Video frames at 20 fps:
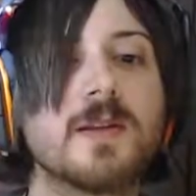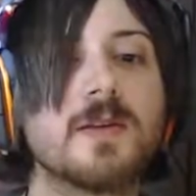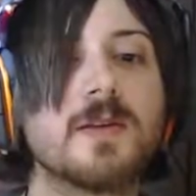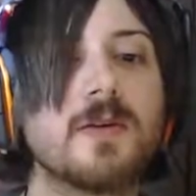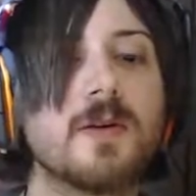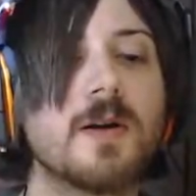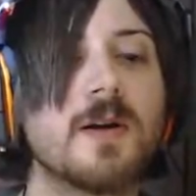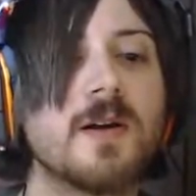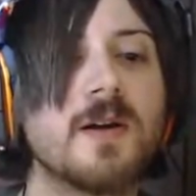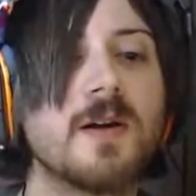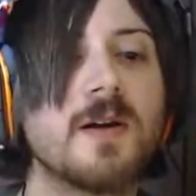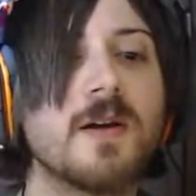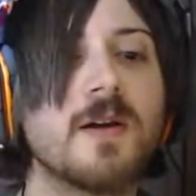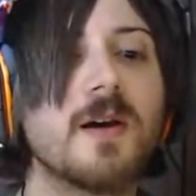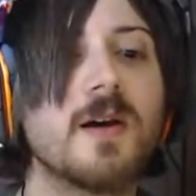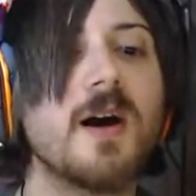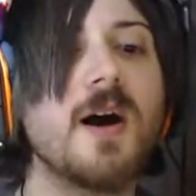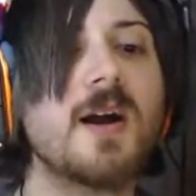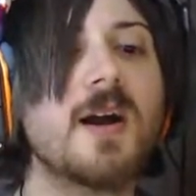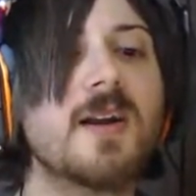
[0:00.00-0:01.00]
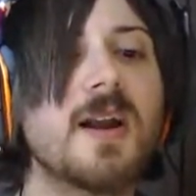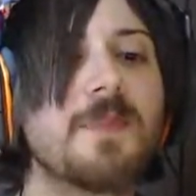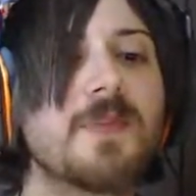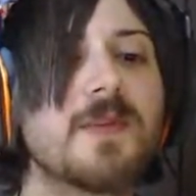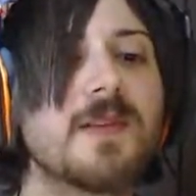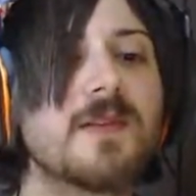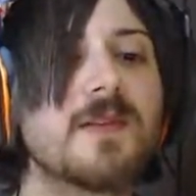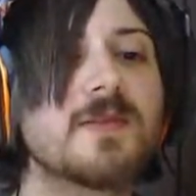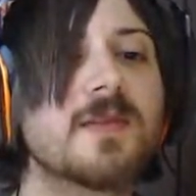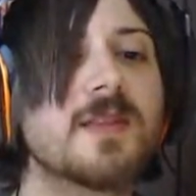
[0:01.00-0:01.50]
door. Oh crap,
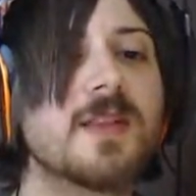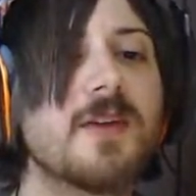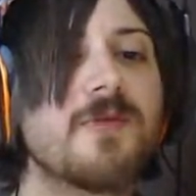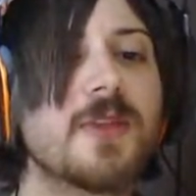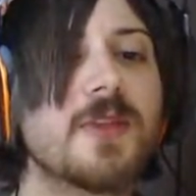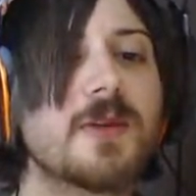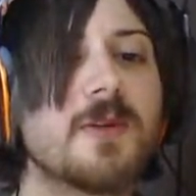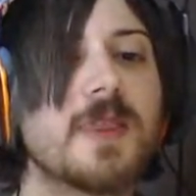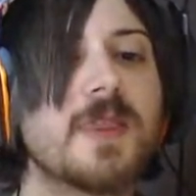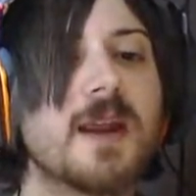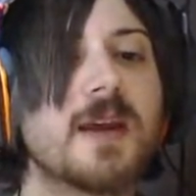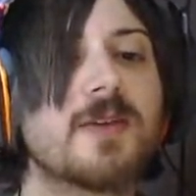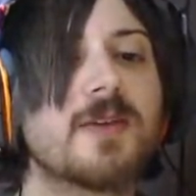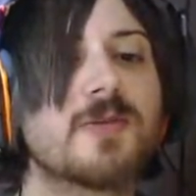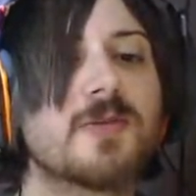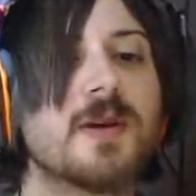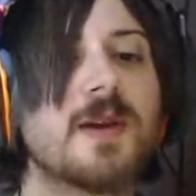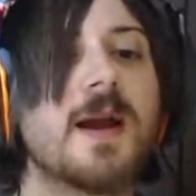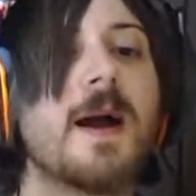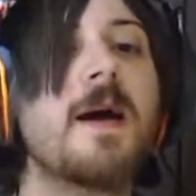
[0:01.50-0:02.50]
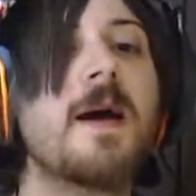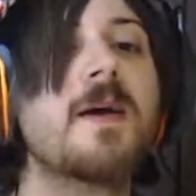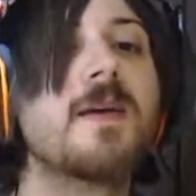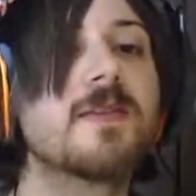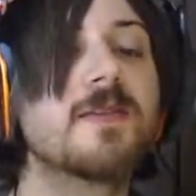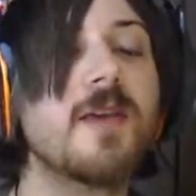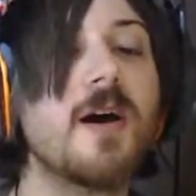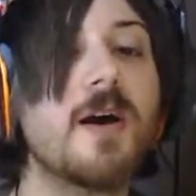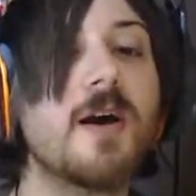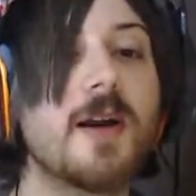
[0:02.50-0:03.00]
there's loads of stuff in the way that I threw here.
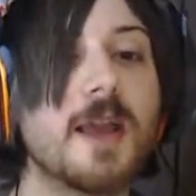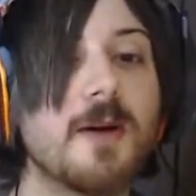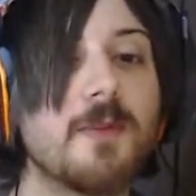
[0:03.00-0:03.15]
Sorry,